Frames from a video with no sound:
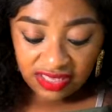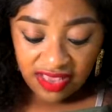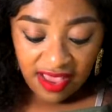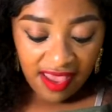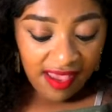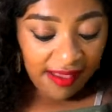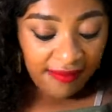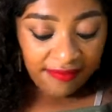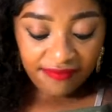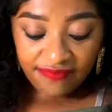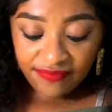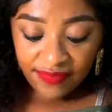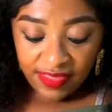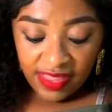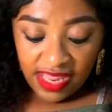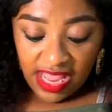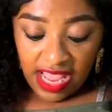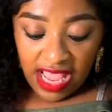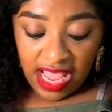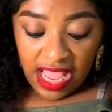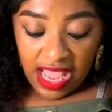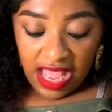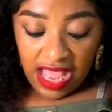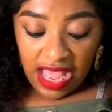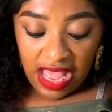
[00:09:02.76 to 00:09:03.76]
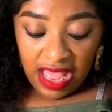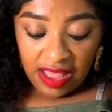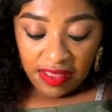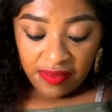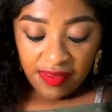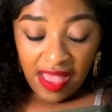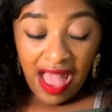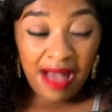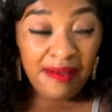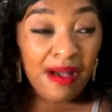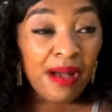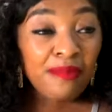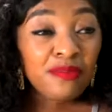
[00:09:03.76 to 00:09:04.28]
yeah,
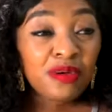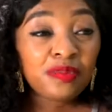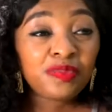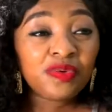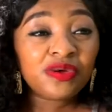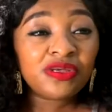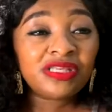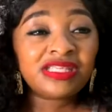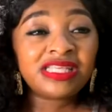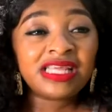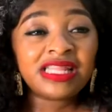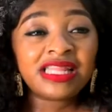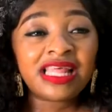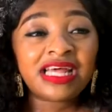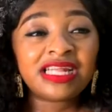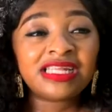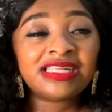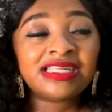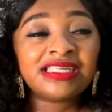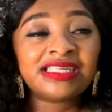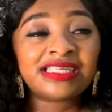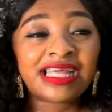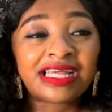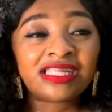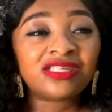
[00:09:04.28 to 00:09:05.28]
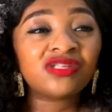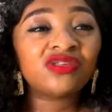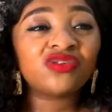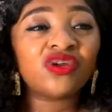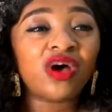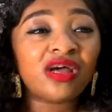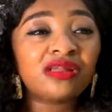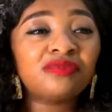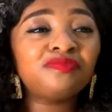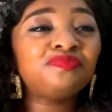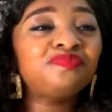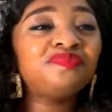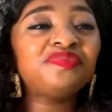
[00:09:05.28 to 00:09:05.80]
I'm a person that does
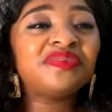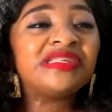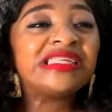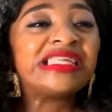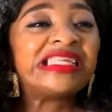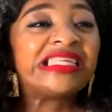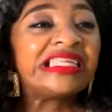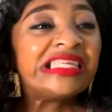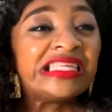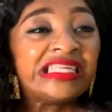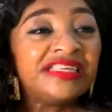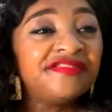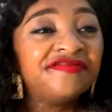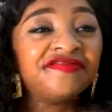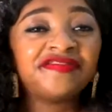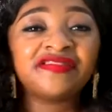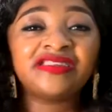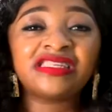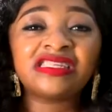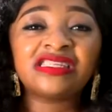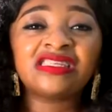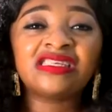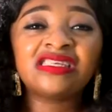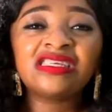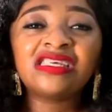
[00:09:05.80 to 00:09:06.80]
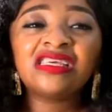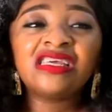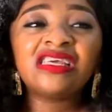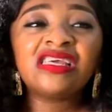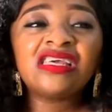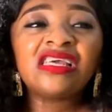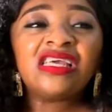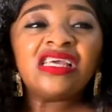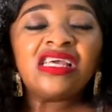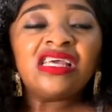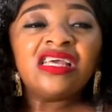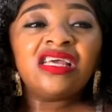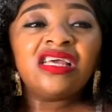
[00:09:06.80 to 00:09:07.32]
not believe
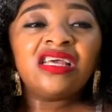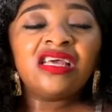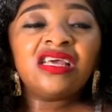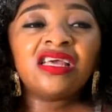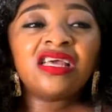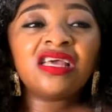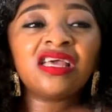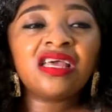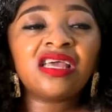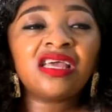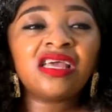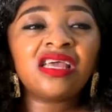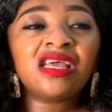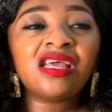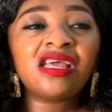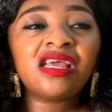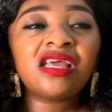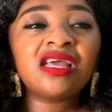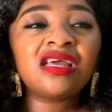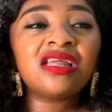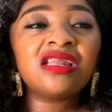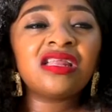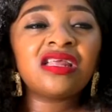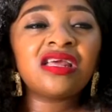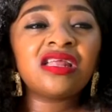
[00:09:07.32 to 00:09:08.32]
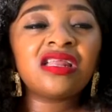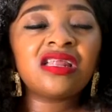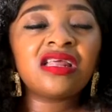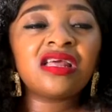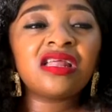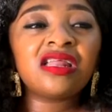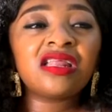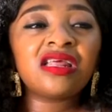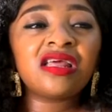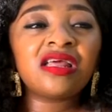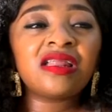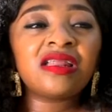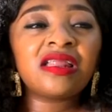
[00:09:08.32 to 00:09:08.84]

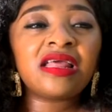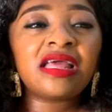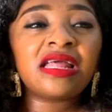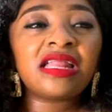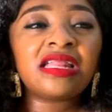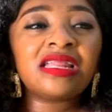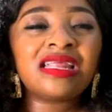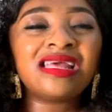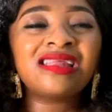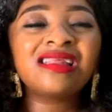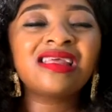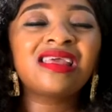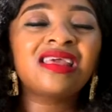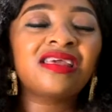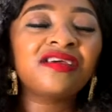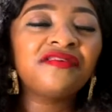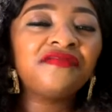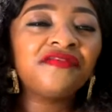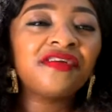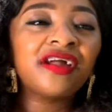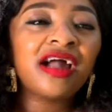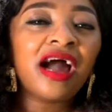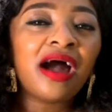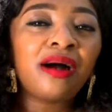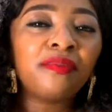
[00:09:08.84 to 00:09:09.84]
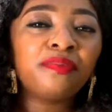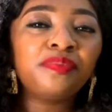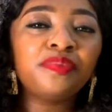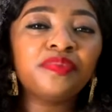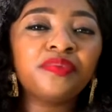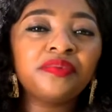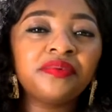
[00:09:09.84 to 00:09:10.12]
in giving up.